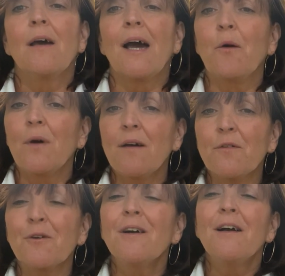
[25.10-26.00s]

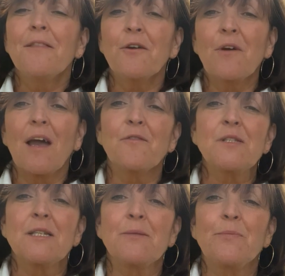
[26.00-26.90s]
However, there have
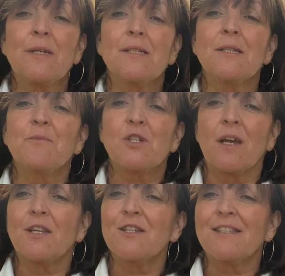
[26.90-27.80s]
been some
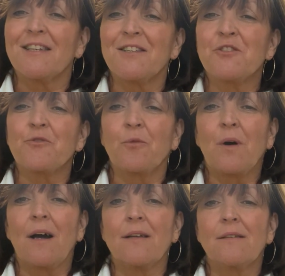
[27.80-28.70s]
changes
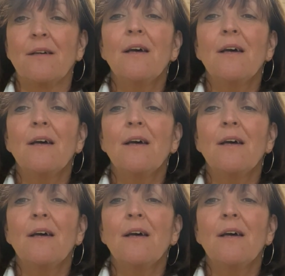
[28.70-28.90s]
industry-wide.